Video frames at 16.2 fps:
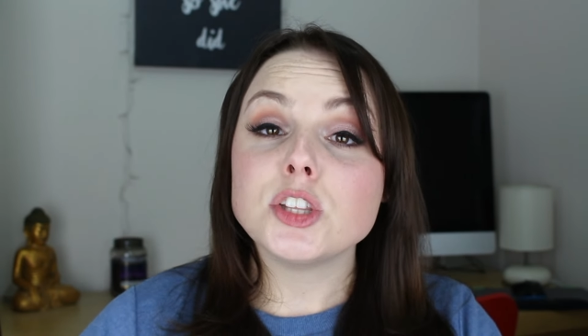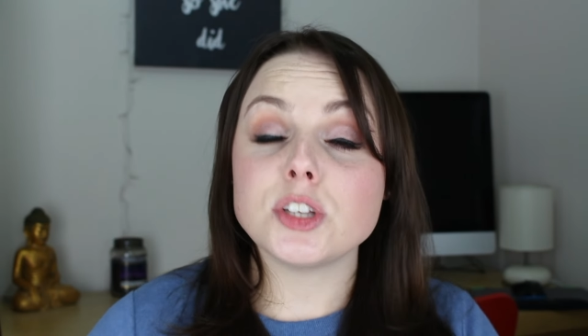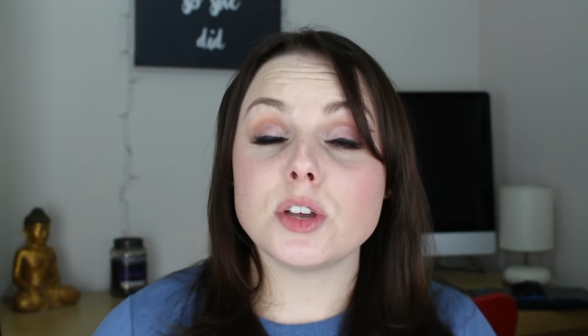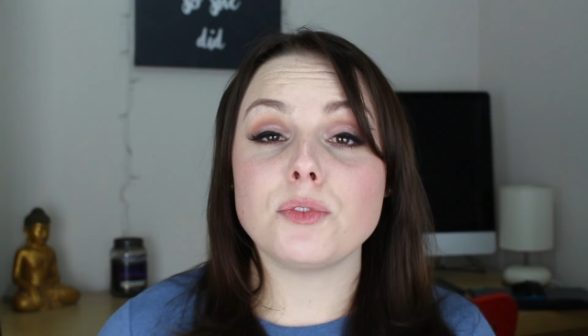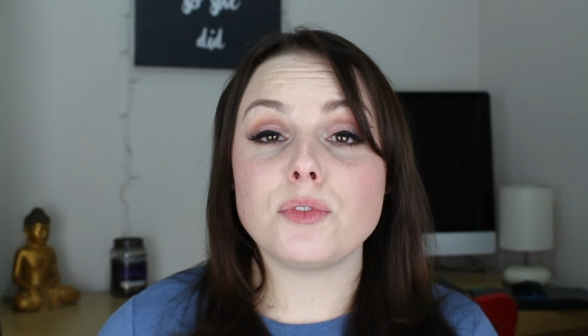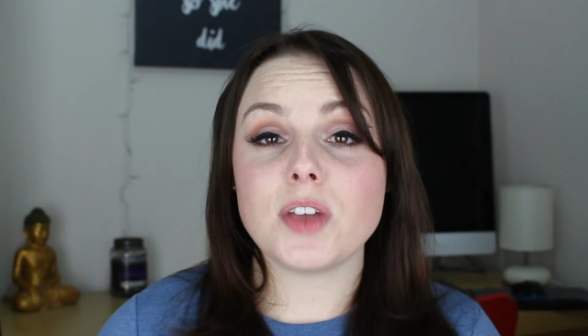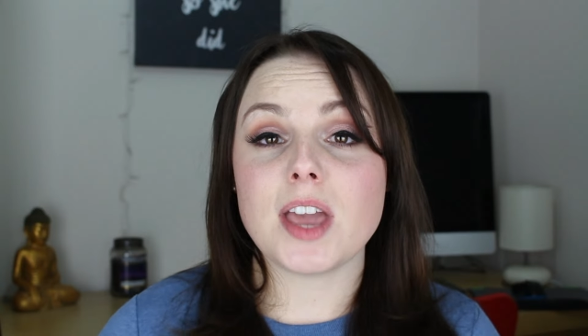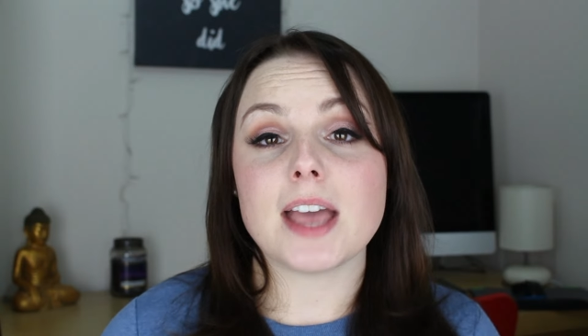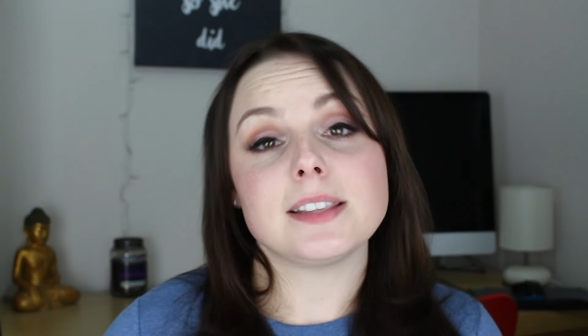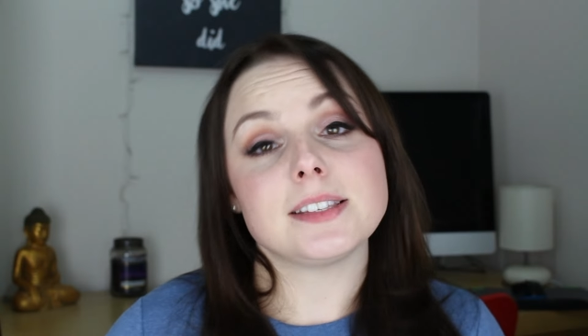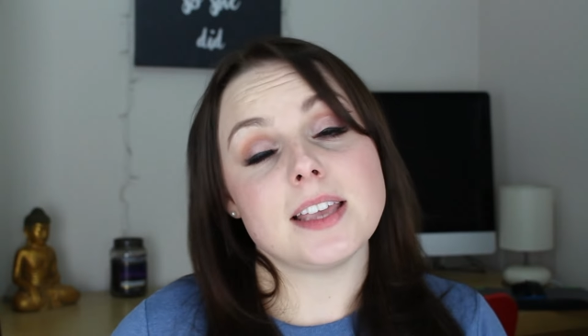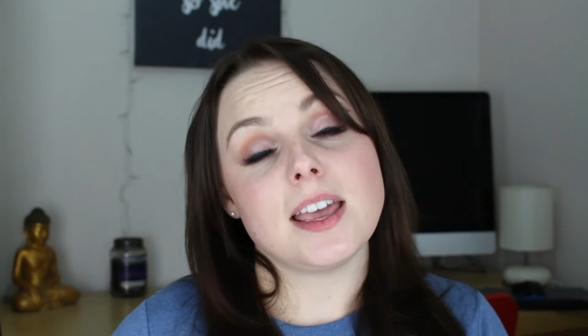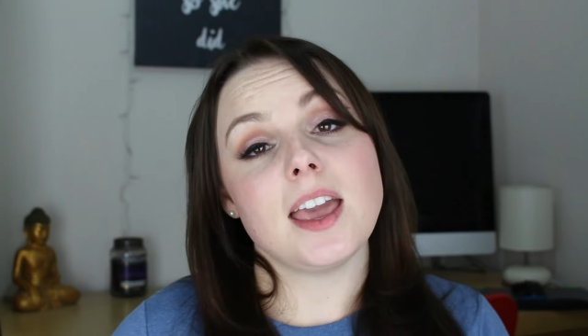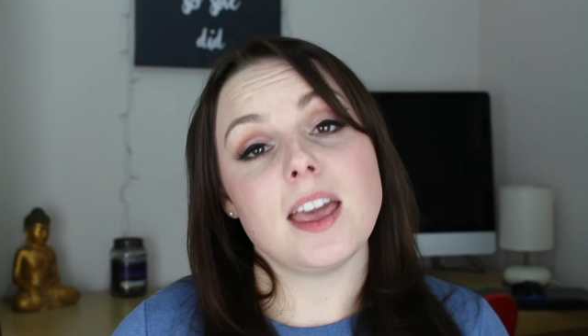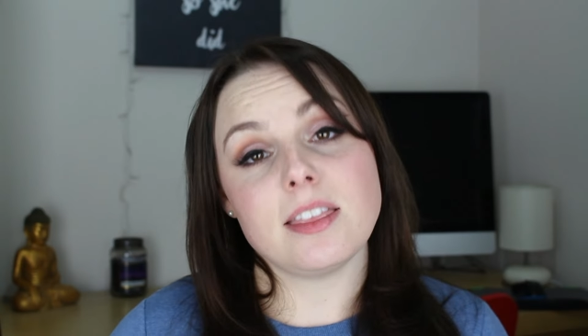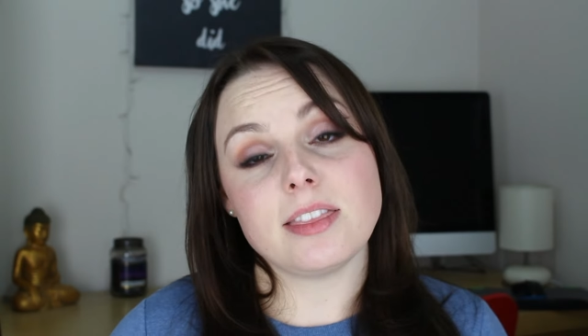don't forget to
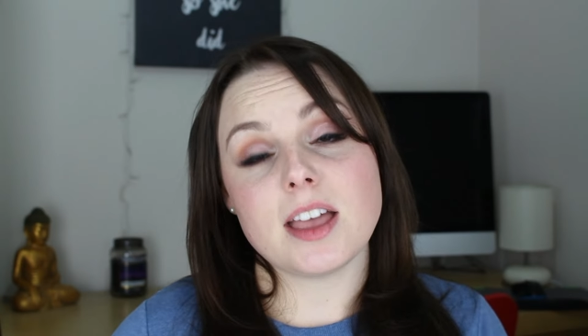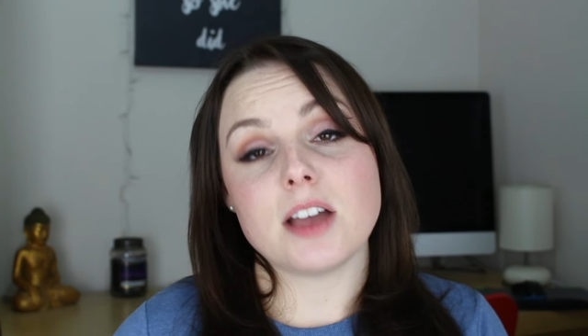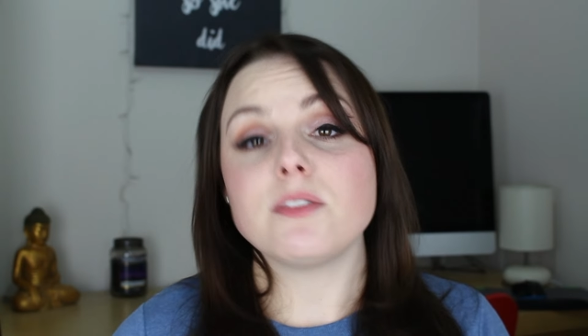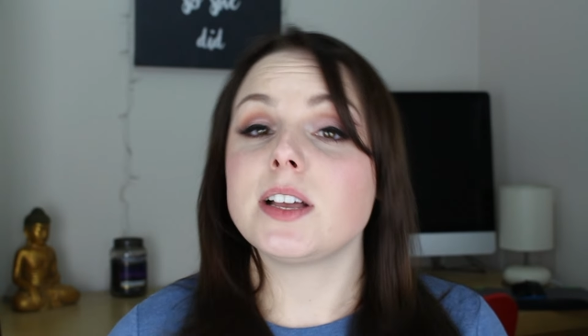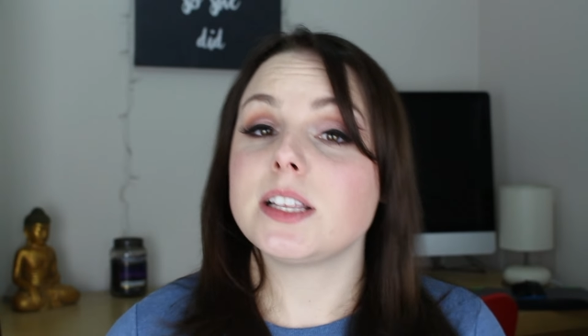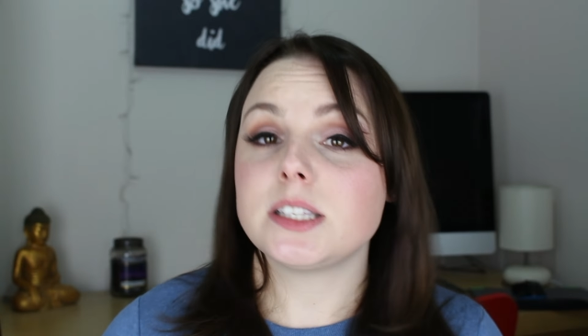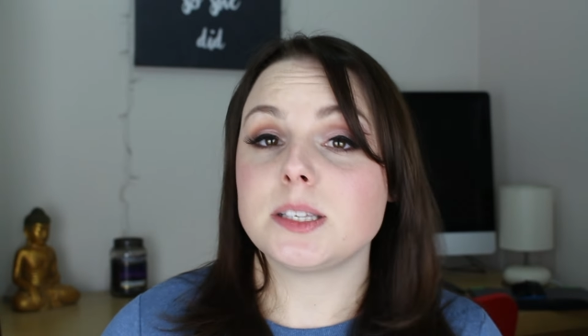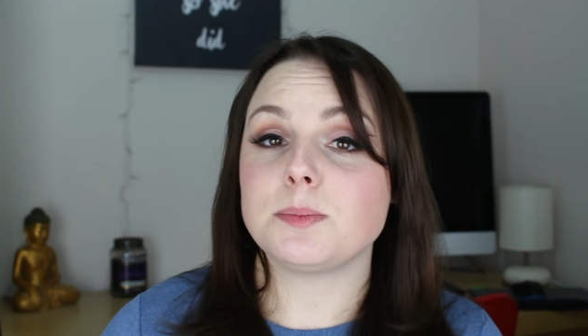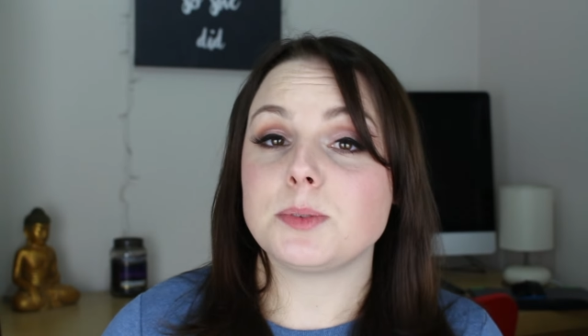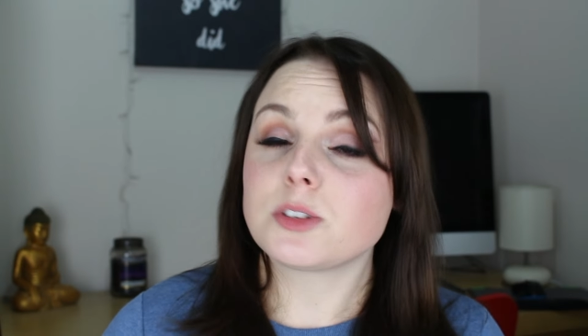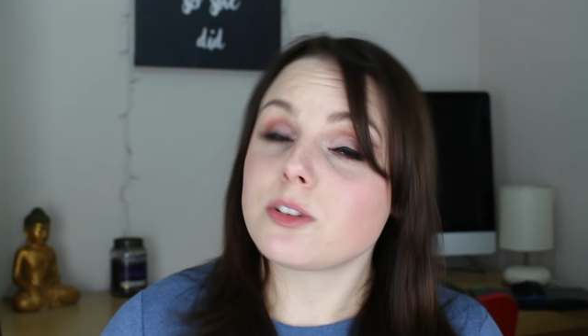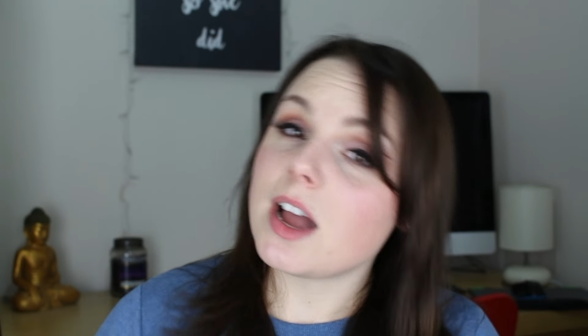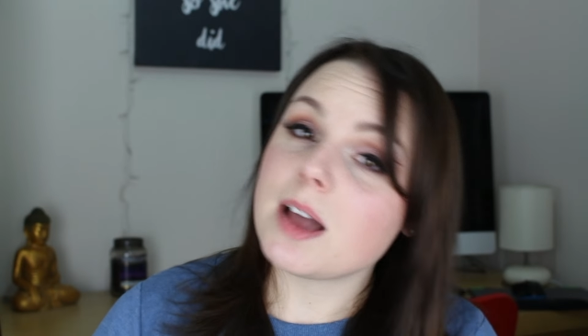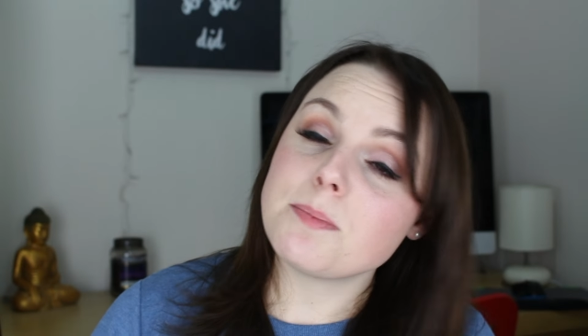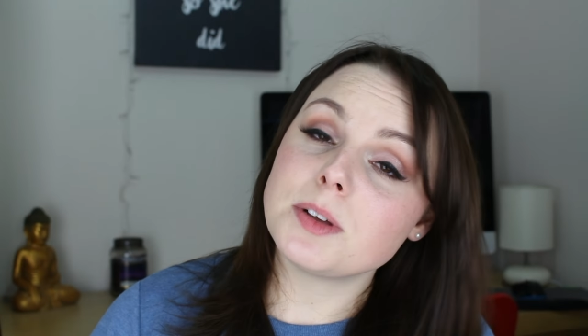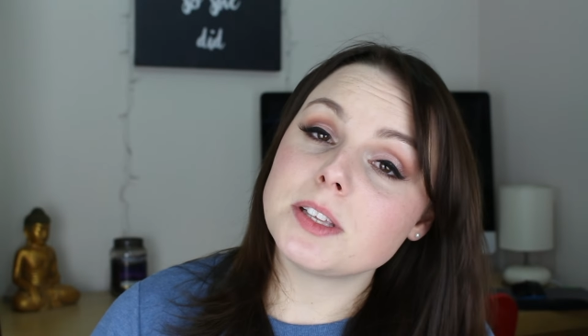hit that red
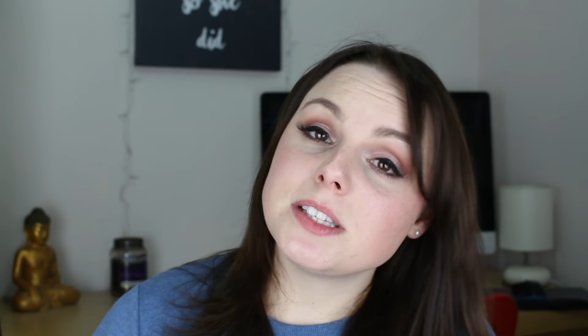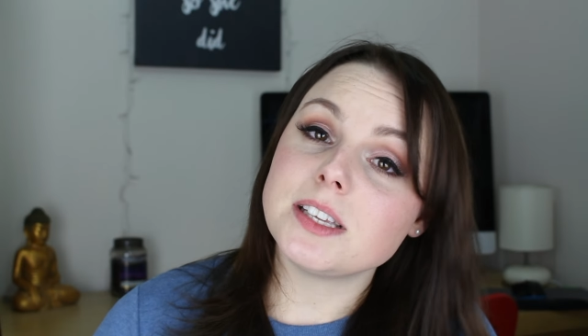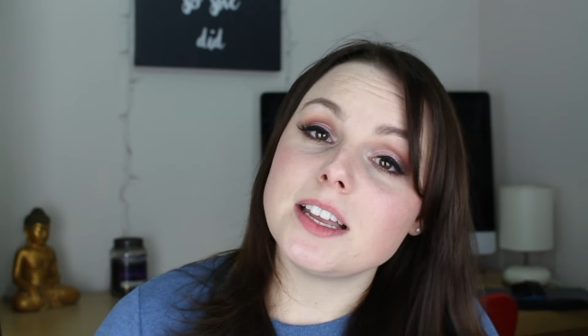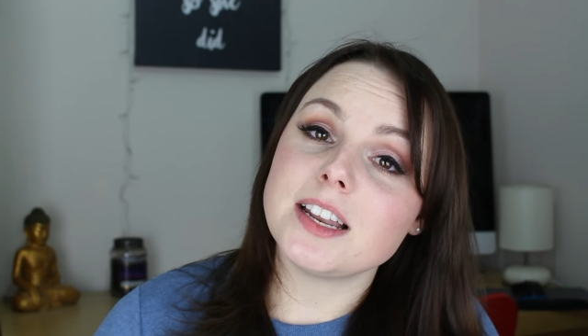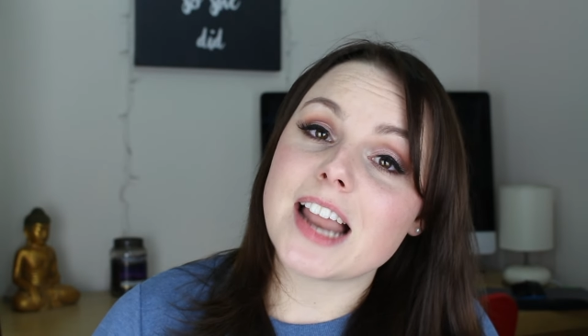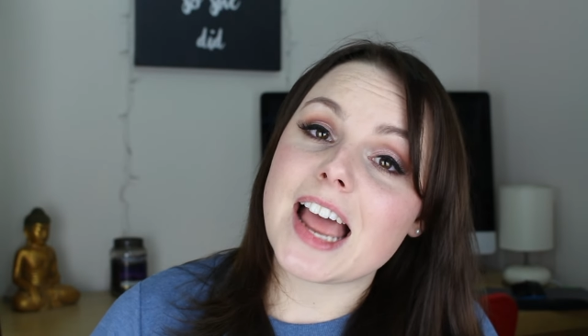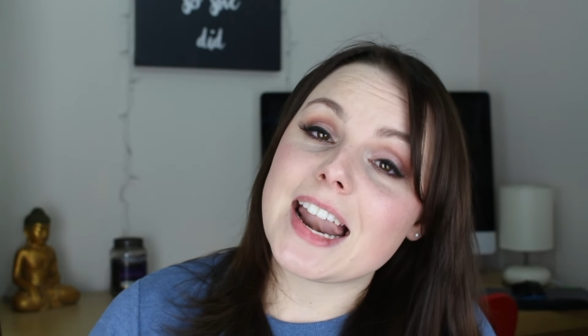subscribe button,